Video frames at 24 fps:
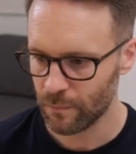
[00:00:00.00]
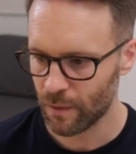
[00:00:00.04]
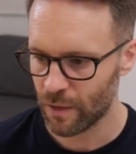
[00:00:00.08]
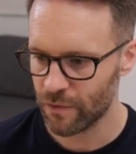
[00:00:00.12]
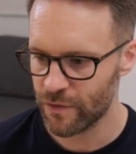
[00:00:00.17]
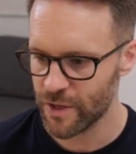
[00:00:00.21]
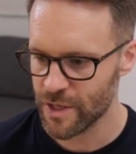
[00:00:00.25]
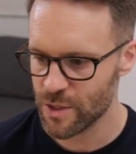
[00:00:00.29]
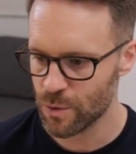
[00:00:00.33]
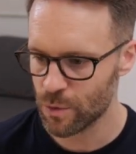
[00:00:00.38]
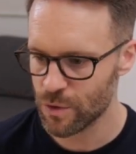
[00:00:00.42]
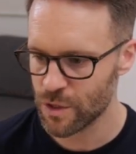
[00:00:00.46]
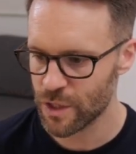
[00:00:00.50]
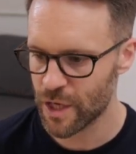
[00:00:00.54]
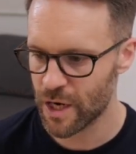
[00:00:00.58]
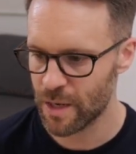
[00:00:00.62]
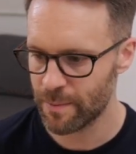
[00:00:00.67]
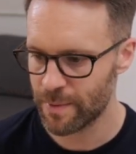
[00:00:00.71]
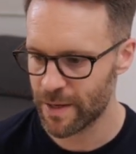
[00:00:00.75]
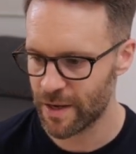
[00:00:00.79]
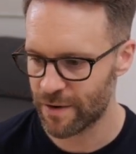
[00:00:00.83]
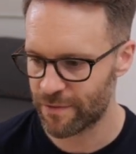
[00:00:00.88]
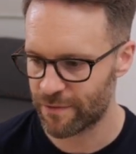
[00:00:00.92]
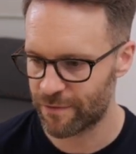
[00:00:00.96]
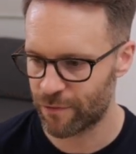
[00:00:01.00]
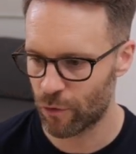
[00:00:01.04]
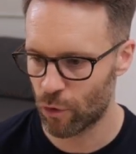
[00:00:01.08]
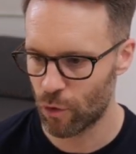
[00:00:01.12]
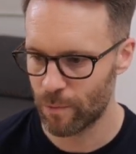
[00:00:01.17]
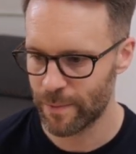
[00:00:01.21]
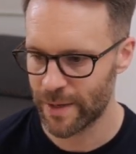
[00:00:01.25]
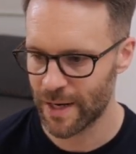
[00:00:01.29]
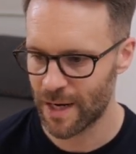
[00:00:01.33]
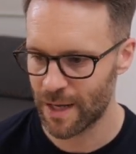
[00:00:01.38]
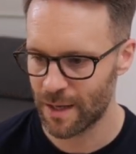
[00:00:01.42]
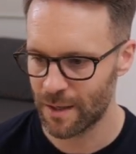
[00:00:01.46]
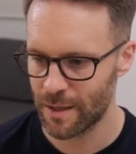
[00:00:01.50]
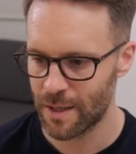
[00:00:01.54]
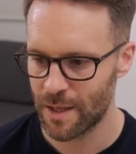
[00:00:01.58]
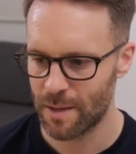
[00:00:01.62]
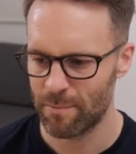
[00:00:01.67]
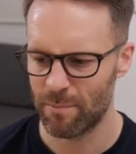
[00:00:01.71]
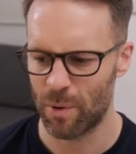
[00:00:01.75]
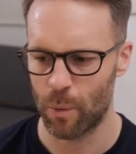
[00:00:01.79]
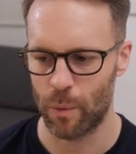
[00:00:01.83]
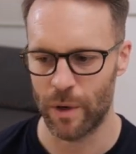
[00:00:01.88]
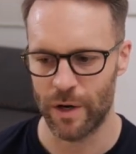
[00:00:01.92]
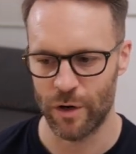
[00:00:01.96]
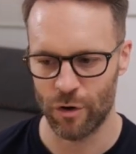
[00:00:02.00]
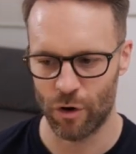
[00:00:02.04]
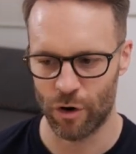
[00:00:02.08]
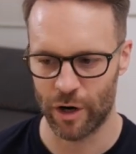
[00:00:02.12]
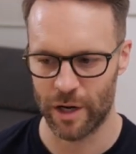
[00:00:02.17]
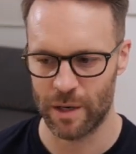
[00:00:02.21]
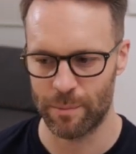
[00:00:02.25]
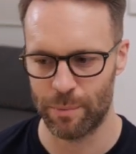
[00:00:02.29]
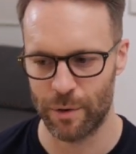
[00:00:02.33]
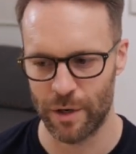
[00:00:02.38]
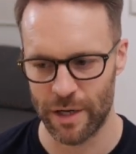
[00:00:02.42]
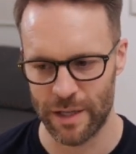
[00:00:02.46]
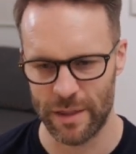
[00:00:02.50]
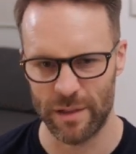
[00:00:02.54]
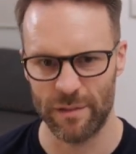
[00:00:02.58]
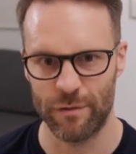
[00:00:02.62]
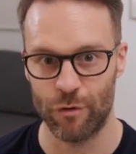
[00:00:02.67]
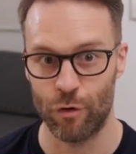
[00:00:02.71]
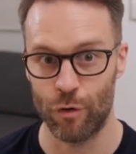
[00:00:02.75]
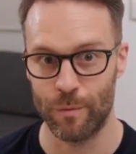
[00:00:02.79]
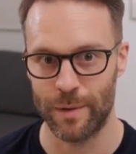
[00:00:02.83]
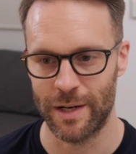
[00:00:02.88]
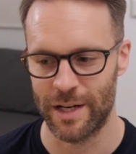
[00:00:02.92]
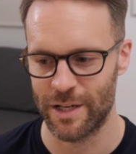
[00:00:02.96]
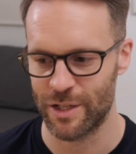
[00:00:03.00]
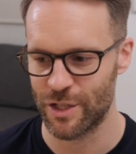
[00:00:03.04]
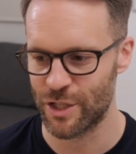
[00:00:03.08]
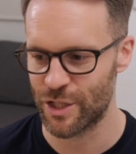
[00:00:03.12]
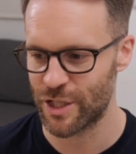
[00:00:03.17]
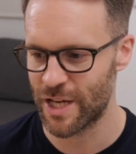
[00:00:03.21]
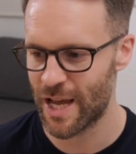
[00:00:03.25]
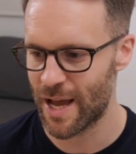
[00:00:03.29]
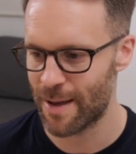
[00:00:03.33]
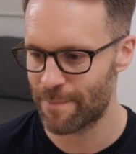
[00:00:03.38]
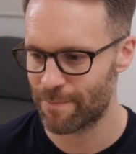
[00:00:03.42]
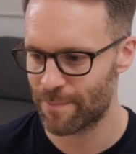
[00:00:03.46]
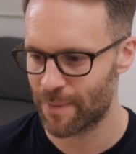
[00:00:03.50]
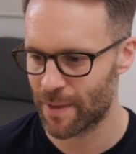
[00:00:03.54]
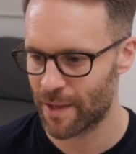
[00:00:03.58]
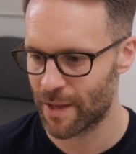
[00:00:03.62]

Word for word: This one's going to be a formula, but we're not going to put in the formula just yet.